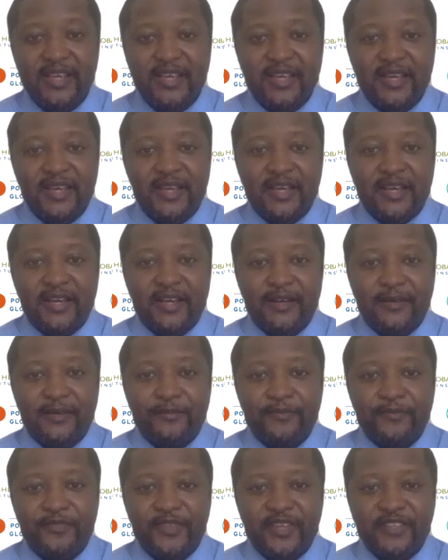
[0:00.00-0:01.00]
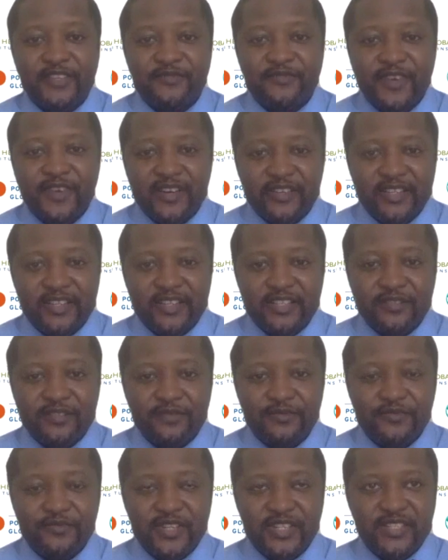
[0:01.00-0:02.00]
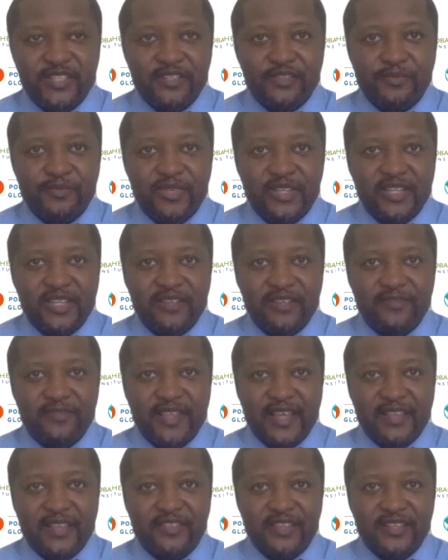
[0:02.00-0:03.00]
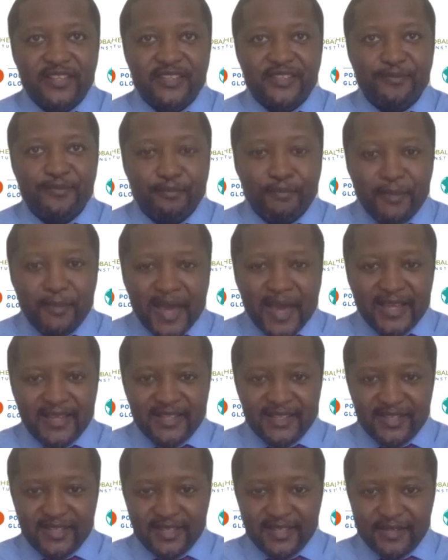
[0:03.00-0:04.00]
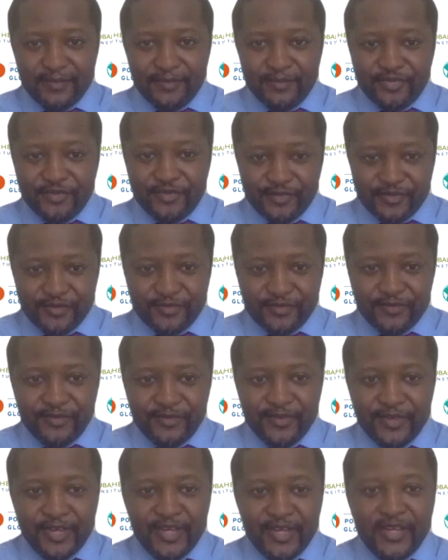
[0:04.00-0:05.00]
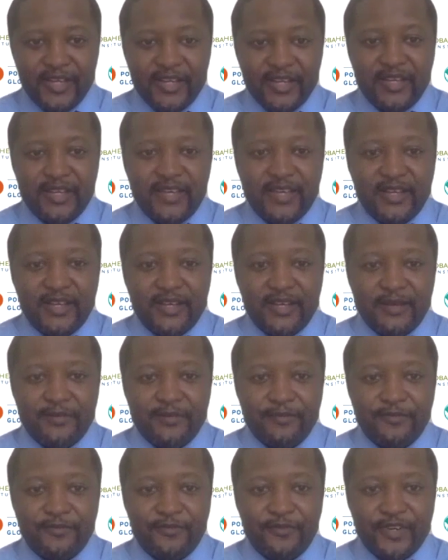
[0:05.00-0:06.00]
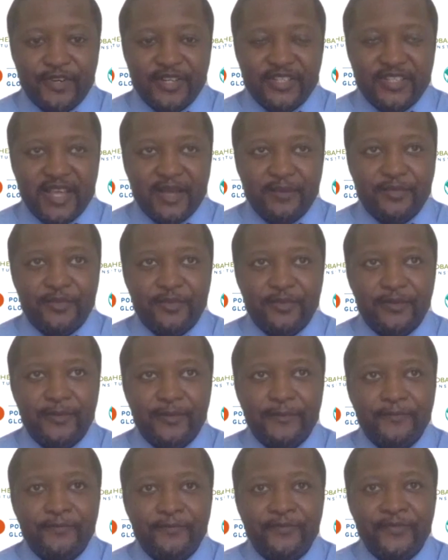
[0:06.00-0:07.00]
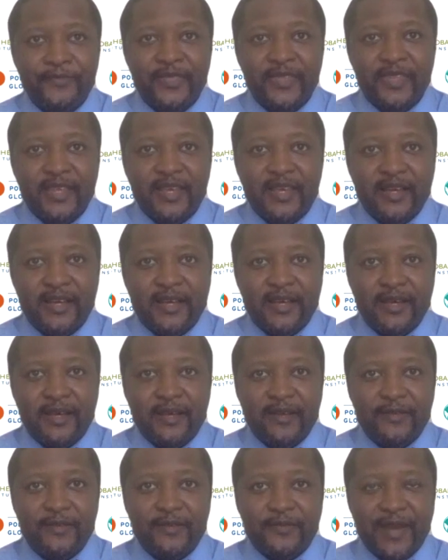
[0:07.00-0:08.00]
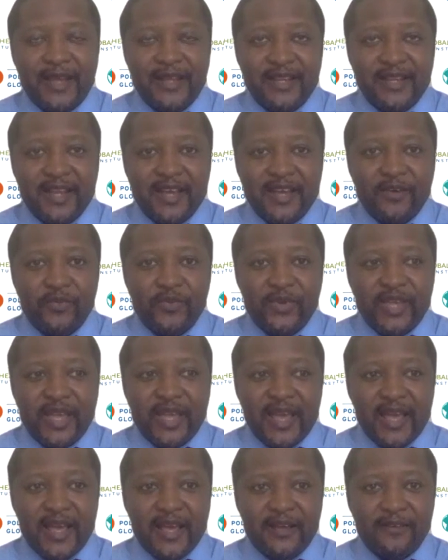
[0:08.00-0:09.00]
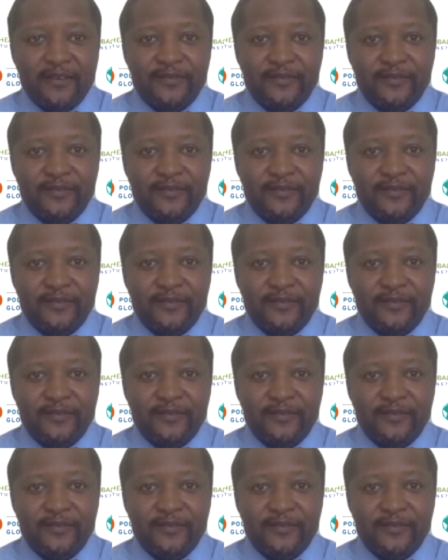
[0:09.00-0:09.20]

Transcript: there's very little reason to believe that things might improve. For example, right now we have